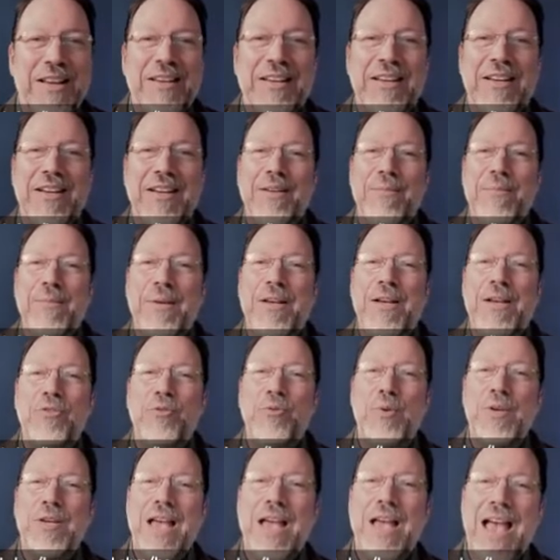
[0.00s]
here,
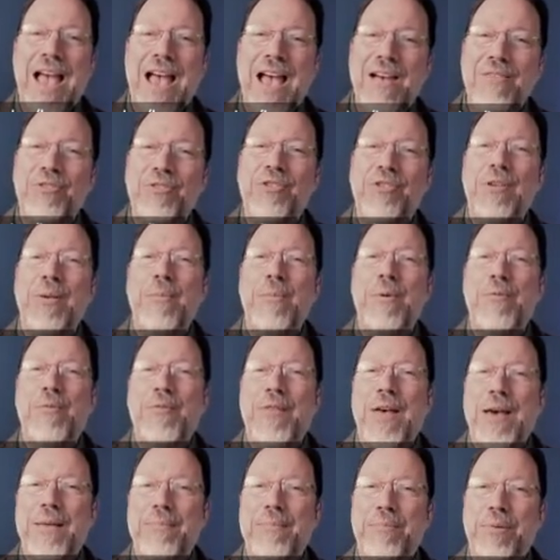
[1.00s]
because we have some of
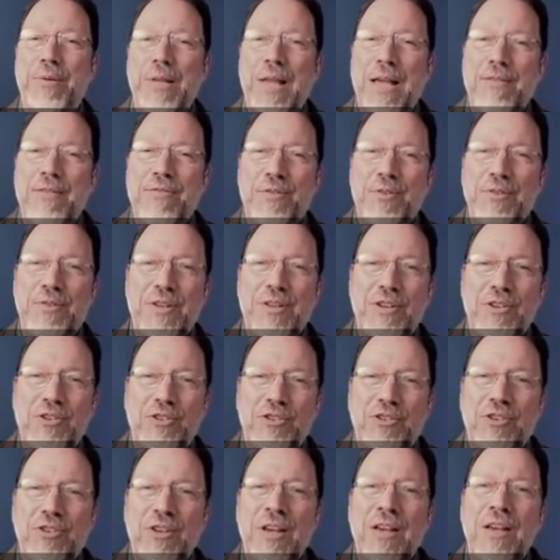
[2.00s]
that
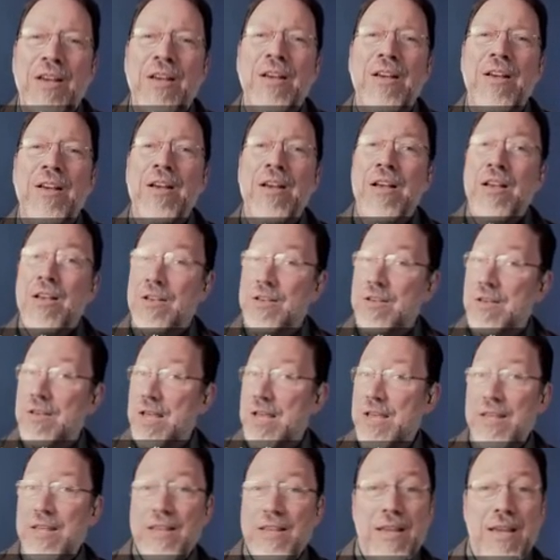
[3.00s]
playfulness
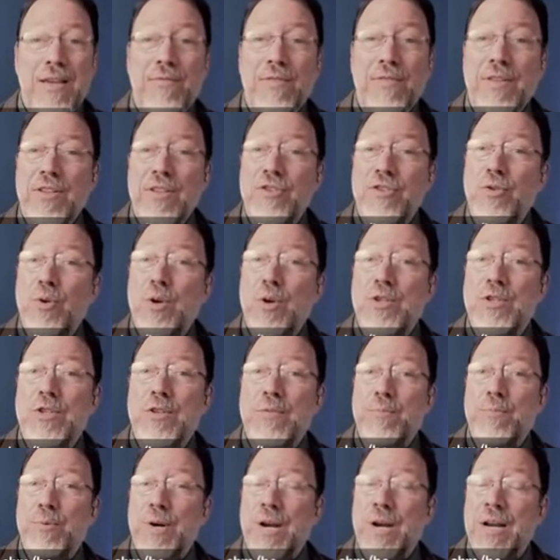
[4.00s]
in even the choice
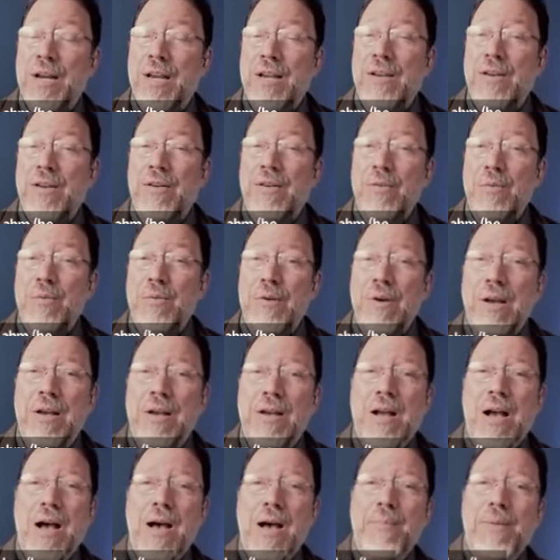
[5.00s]
of brick, a
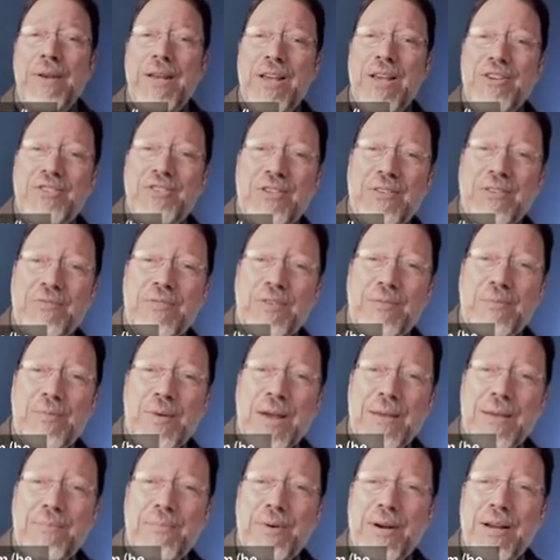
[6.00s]
combination of the
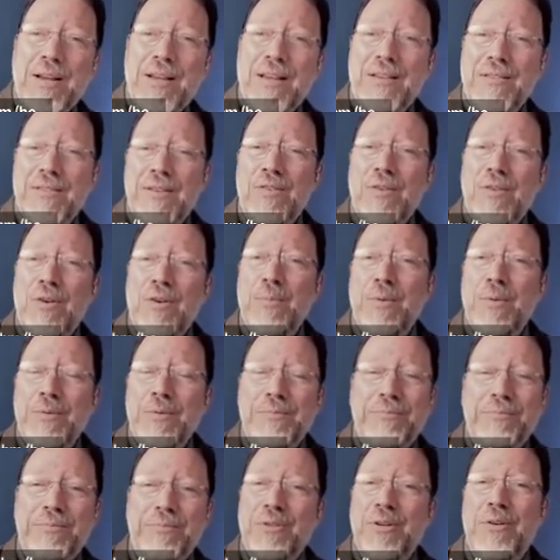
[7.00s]
red brick, the
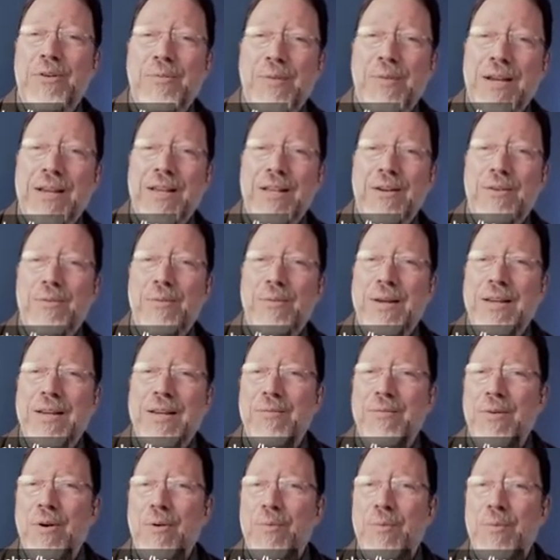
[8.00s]
normal sort of regular
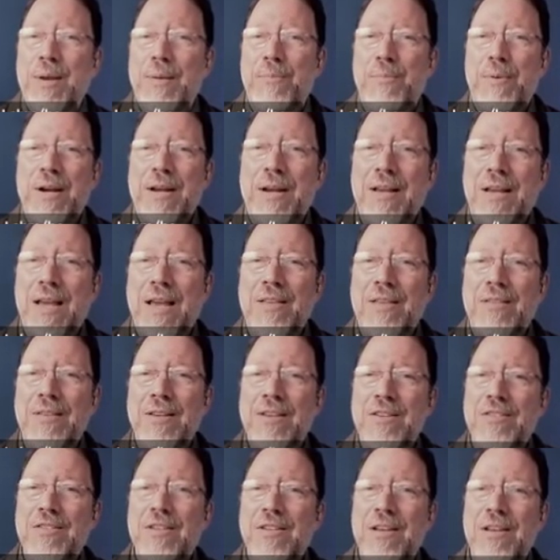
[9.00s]
roll red brick, and
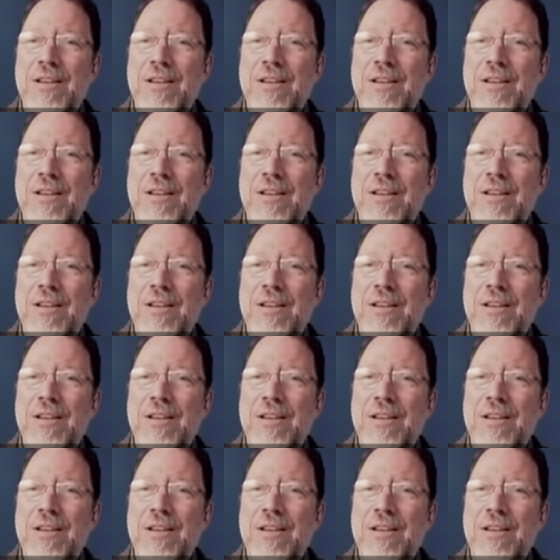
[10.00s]
these